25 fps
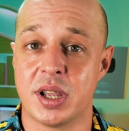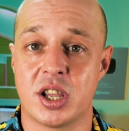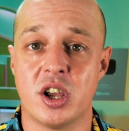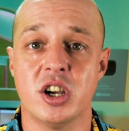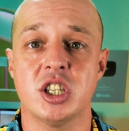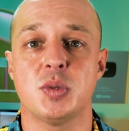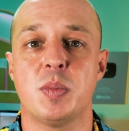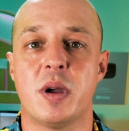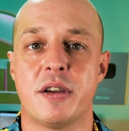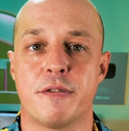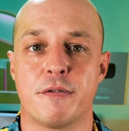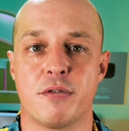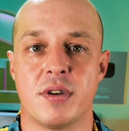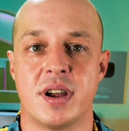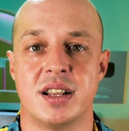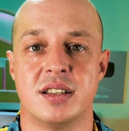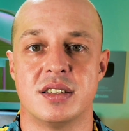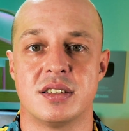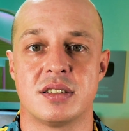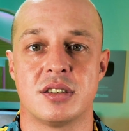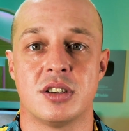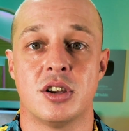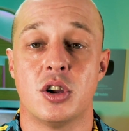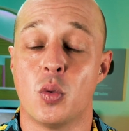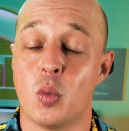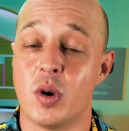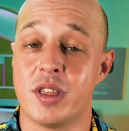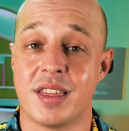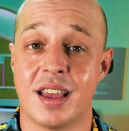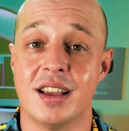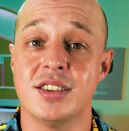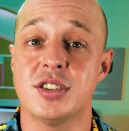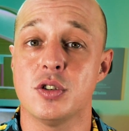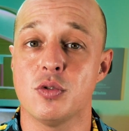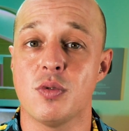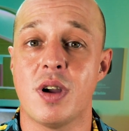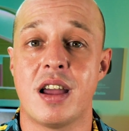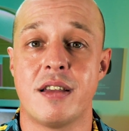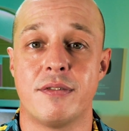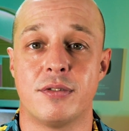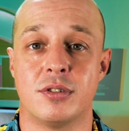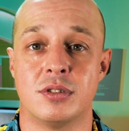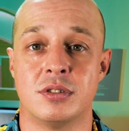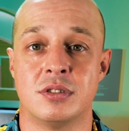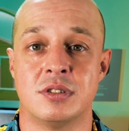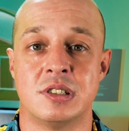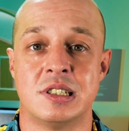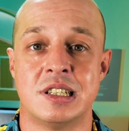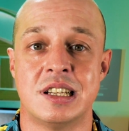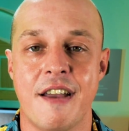Because, my friends, with his
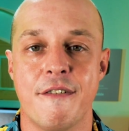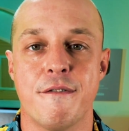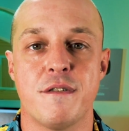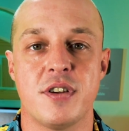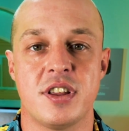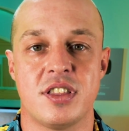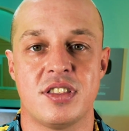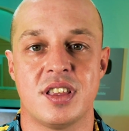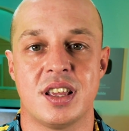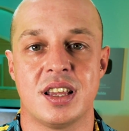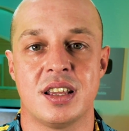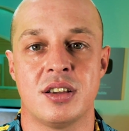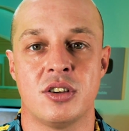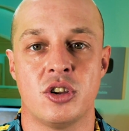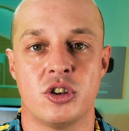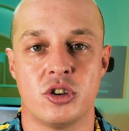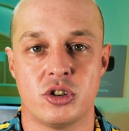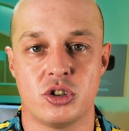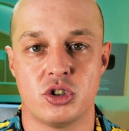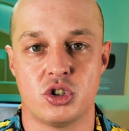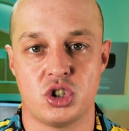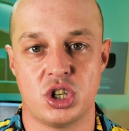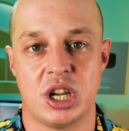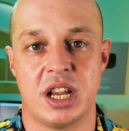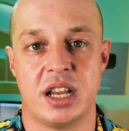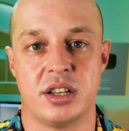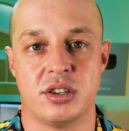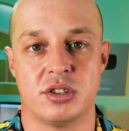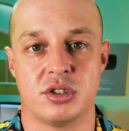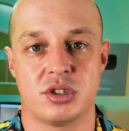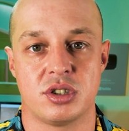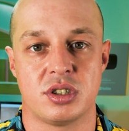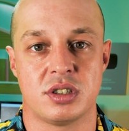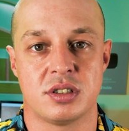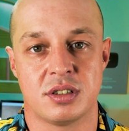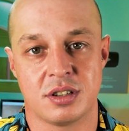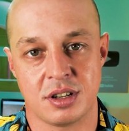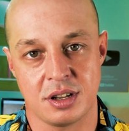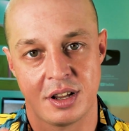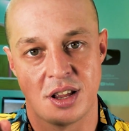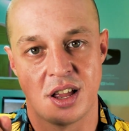arrival, everything changed.